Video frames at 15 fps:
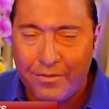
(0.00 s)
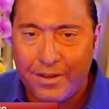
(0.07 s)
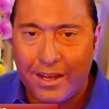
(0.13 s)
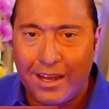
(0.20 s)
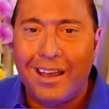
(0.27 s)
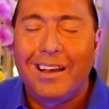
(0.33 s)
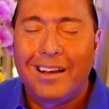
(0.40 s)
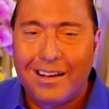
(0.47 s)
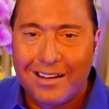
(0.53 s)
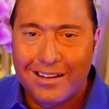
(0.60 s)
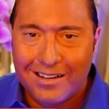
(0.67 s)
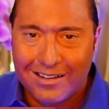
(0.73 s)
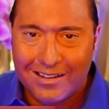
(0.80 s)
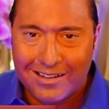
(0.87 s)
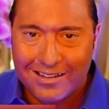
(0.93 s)
of the
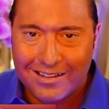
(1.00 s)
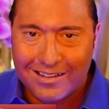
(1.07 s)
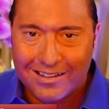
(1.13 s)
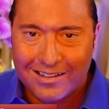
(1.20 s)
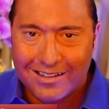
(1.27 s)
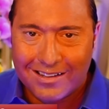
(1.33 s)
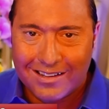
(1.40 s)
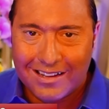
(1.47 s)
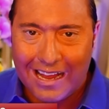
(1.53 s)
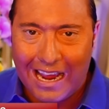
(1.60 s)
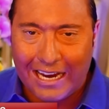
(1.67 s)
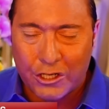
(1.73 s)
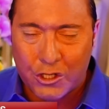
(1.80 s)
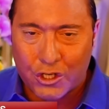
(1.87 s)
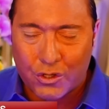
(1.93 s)

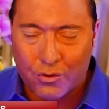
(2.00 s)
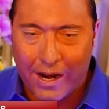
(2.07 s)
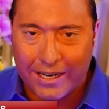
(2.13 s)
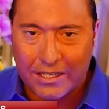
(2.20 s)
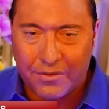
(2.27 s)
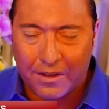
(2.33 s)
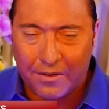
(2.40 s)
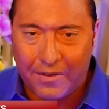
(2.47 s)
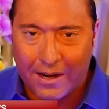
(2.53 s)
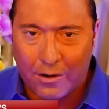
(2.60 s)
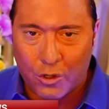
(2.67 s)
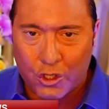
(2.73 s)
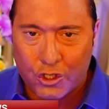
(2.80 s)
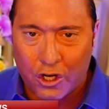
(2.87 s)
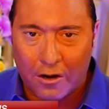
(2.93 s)
interest rates from the
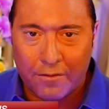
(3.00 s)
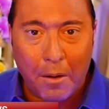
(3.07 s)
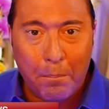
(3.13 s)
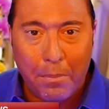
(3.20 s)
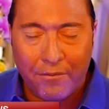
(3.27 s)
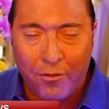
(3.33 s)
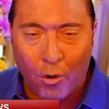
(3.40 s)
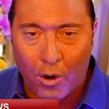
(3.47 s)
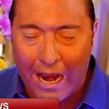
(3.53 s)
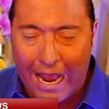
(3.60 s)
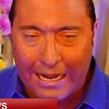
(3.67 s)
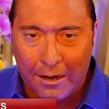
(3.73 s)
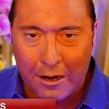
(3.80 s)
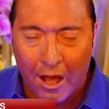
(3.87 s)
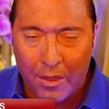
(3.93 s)
Federal Reserve
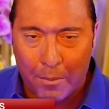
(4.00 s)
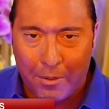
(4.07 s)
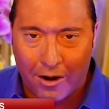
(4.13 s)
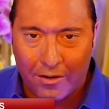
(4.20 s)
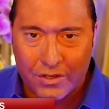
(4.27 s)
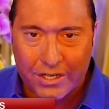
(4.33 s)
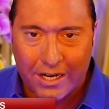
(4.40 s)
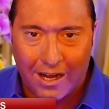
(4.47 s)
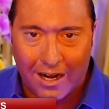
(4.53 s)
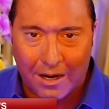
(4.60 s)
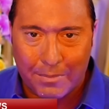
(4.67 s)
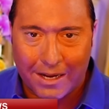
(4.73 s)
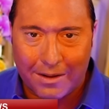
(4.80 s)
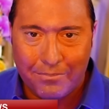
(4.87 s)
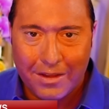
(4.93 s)
before any other part of this
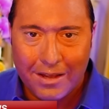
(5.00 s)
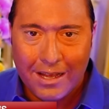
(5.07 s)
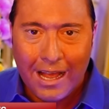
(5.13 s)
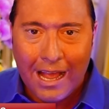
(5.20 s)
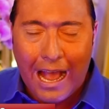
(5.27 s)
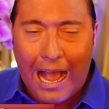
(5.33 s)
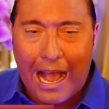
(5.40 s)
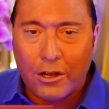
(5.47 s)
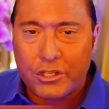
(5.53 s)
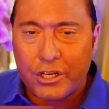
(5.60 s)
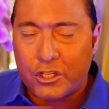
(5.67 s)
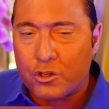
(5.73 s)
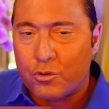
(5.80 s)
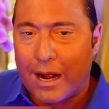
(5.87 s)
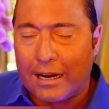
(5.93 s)
economy.
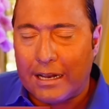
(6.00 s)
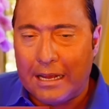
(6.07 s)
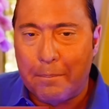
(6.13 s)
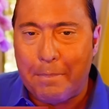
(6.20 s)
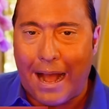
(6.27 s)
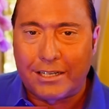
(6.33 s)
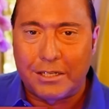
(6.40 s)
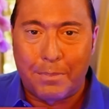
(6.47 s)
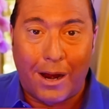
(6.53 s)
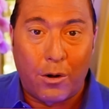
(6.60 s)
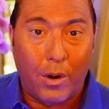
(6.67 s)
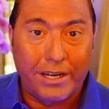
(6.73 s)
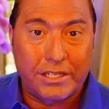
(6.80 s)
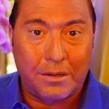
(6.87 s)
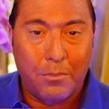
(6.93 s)
Housing is directly impacted
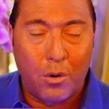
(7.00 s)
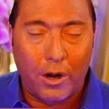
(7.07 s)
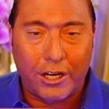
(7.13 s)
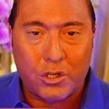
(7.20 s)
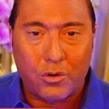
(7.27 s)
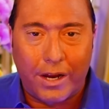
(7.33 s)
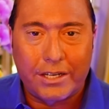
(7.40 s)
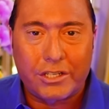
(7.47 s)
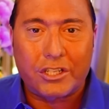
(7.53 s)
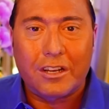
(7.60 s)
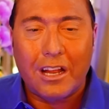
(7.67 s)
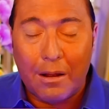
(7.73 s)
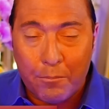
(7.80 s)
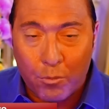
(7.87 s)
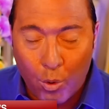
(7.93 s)
by raising mortgage
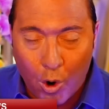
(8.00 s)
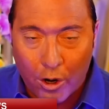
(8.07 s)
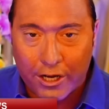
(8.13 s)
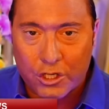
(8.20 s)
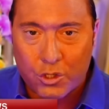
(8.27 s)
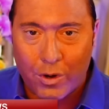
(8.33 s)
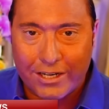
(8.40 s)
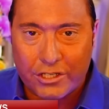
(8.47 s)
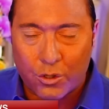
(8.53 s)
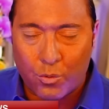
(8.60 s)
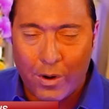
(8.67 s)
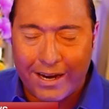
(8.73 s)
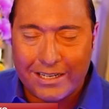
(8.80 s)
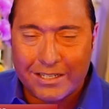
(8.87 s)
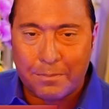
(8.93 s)
rates. Mortgage rates
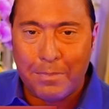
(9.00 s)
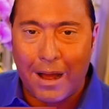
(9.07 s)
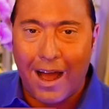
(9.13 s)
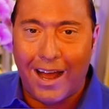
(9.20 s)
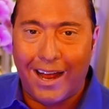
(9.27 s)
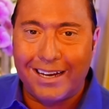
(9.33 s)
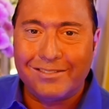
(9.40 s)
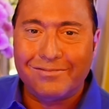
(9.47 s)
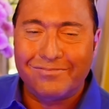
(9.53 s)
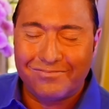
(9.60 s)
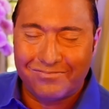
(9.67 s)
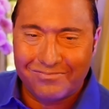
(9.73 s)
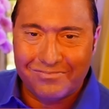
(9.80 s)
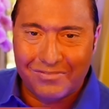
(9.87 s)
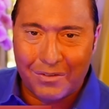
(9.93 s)
are raised by
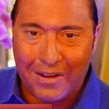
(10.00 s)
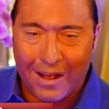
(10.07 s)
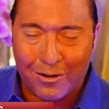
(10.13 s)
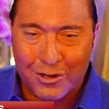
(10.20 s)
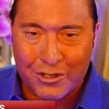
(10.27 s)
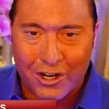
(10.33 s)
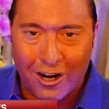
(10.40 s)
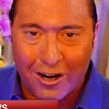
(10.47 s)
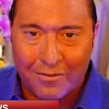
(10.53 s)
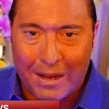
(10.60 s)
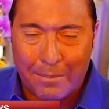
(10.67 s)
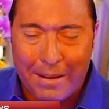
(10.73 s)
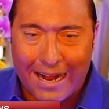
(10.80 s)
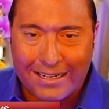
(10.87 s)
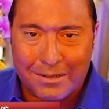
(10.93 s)
the Federal
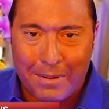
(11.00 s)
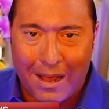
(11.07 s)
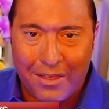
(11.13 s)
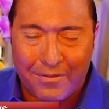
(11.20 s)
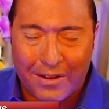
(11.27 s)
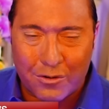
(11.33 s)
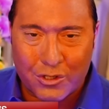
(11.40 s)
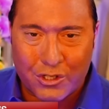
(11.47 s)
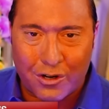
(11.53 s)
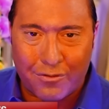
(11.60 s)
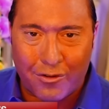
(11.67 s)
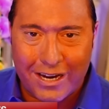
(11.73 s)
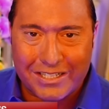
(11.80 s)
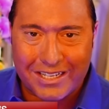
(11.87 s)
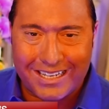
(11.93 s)
Reserve, impacted by the Federal
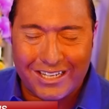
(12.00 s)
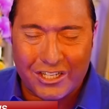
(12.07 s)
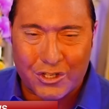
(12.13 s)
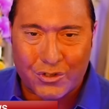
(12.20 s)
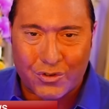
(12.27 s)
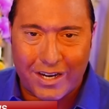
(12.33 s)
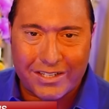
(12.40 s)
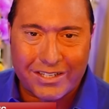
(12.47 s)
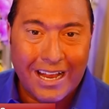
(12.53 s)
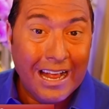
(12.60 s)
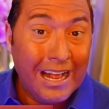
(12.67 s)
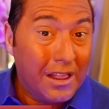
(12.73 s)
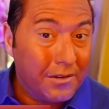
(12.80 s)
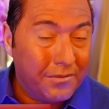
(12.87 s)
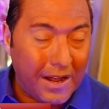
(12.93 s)
Reserve raising interest rates.
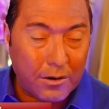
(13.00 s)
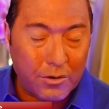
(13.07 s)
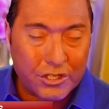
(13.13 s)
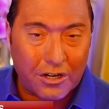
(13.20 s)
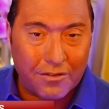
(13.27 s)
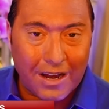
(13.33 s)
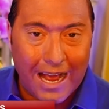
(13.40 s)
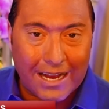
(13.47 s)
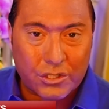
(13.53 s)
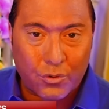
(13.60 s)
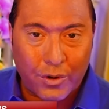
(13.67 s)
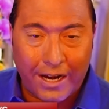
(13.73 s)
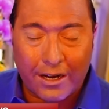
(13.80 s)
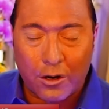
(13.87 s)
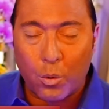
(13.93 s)
The Federal Reserve
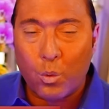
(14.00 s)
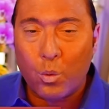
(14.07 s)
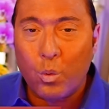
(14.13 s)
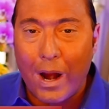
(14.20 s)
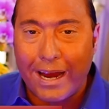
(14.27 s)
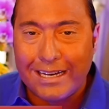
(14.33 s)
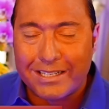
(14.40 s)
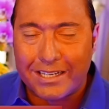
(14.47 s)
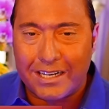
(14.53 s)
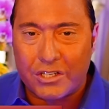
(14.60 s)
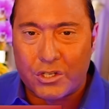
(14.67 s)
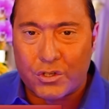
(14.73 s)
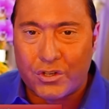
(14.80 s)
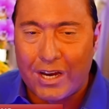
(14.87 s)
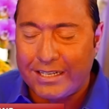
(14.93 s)
last week
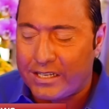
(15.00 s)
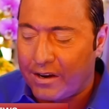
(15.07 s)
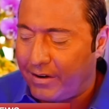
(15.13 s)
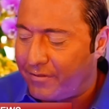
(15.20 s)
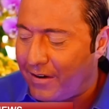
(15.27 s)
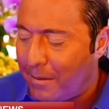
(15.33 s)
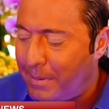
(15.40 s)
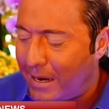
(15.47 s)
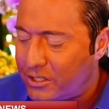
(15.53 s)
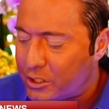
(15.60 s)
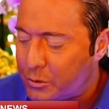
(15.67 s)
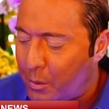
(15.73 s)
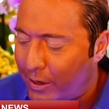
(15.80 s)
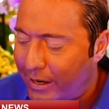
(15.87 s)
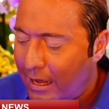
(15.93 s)
raising interest rates 75
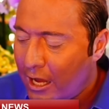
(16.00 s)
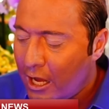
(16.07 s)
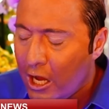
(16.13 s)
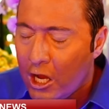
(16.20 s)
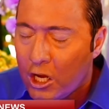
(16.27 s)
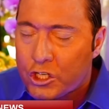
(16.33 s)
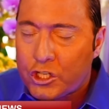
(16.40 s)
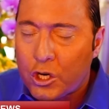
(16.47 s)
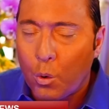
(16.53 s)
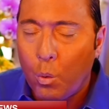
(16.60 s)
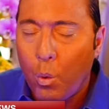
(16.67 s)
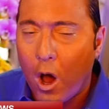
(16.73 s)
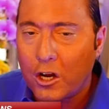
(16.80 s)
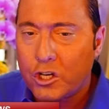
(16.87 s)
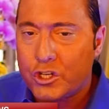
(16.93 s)
basis point. So
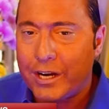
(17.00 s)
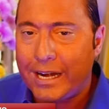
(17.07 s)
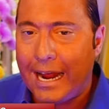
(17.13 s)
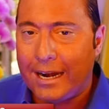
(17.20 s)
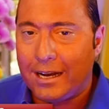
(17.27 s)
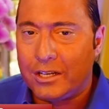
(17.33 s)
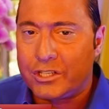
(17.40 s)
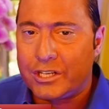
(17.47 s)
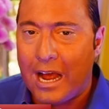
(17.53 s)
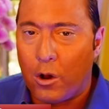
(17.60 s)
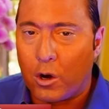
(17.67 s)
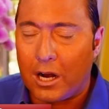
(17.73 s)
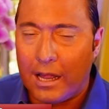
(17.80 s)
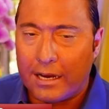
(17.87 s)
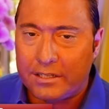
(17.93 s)
Wall Street analysts
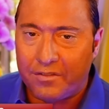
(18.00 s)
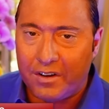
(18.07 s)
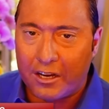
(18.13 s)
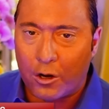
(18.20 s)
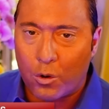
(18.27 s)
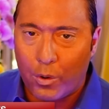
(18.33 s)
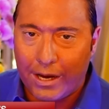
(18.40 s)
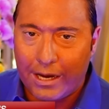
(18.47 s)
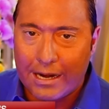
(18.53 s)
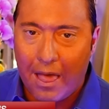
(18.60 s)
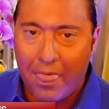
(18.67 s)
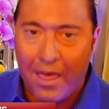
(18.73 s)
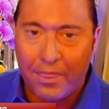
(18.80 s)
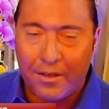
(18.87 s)
now collectively agreeing